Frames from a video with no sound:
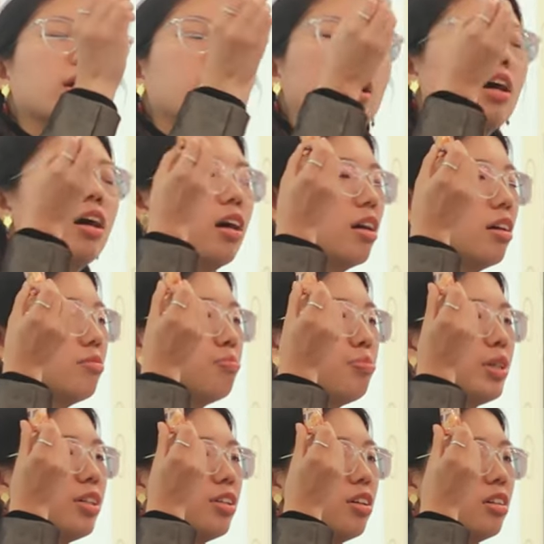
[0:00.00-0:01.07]
I learned a
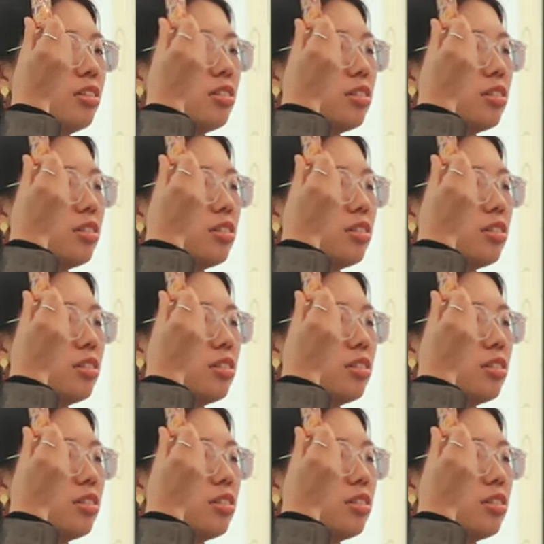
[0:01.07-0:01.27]
lot about